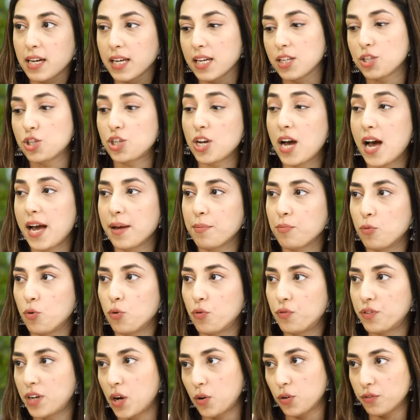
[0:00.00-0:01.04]
ki acha I
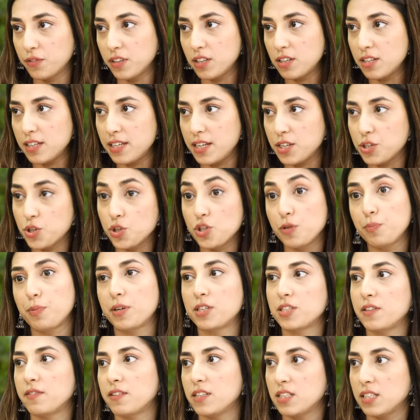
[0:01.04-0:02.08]
moved out of the relationship because
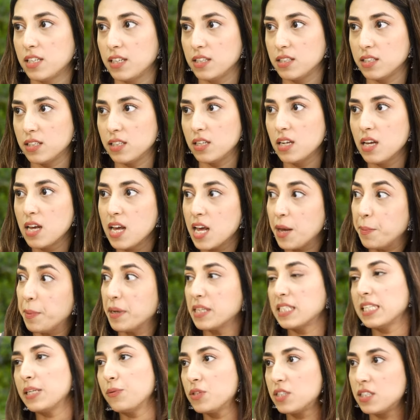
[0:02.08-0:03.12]
of this reason, because
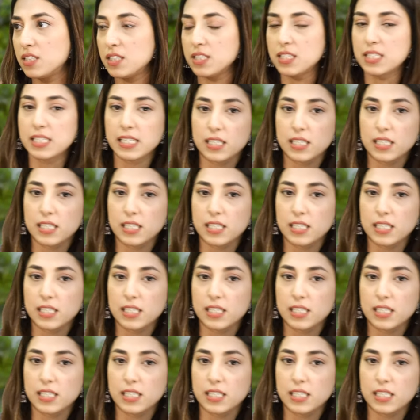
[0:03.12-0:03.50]
he was this,